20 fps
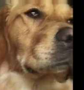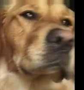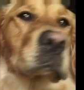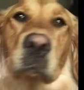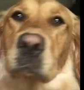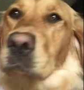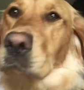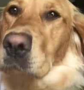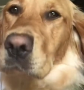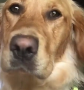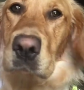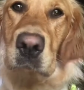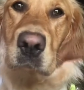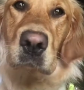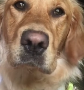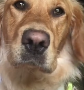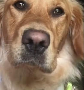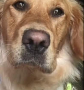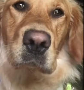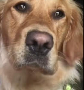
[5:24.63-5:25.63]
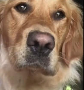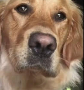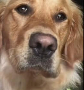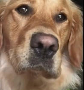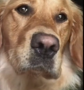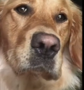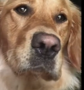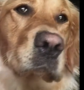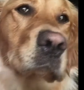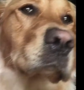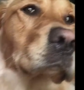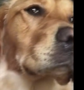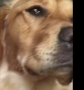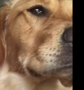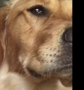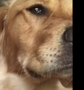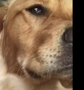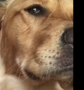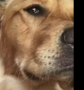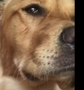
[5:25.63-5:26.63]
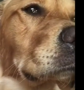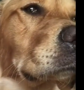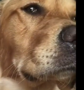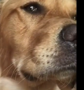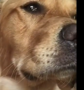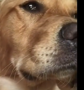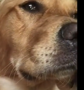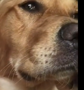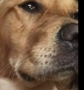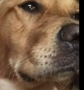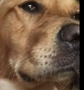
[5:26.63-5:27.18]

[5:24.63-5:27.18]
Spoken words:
is Millie. And she is almost 1